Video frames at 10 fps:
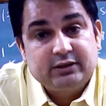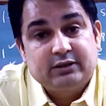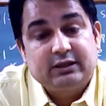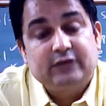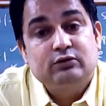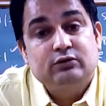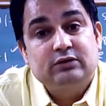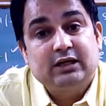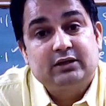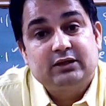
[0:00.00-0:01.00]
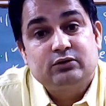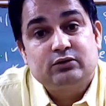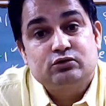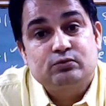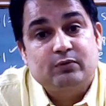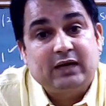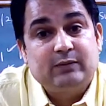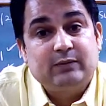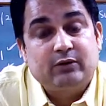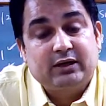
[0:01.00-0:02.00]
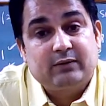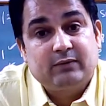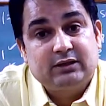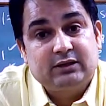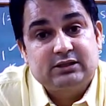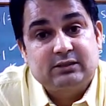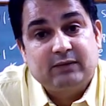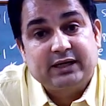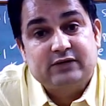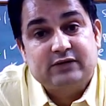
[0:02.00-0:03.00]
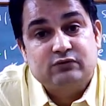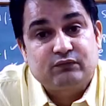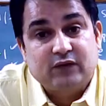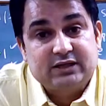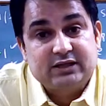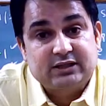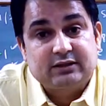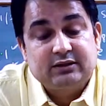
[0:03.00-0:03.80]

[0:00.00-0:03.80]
Then they used to provide buckets of water.